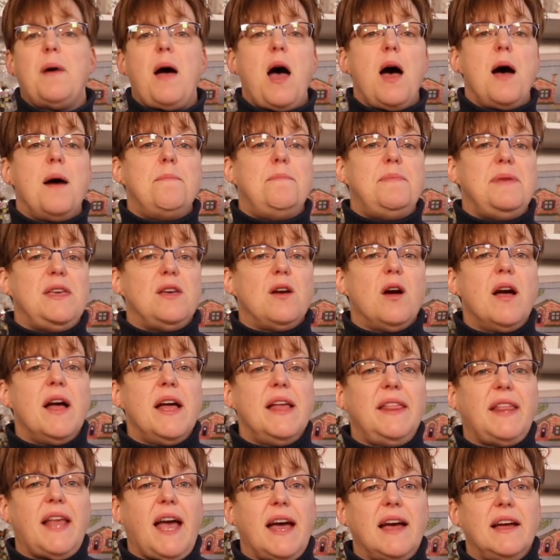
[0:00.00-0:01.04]
uh,
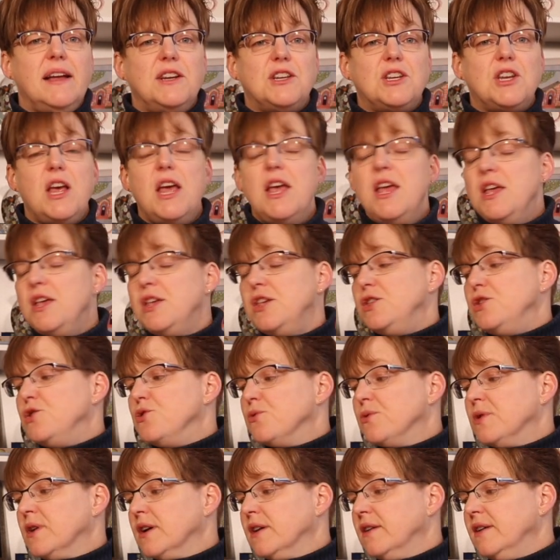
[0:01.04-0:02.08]
beyond that,
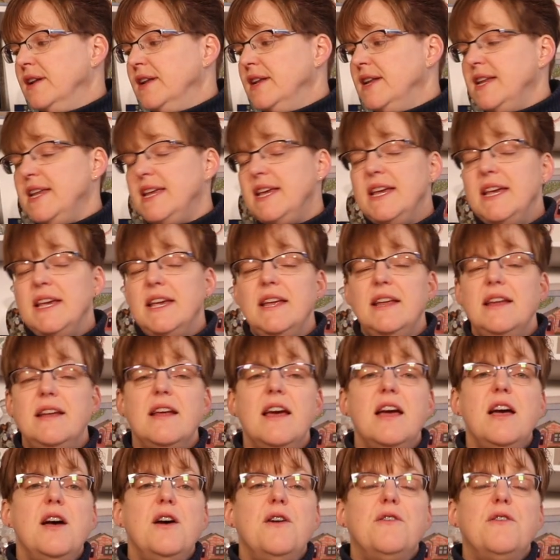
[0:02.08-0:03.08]
you're gonna need,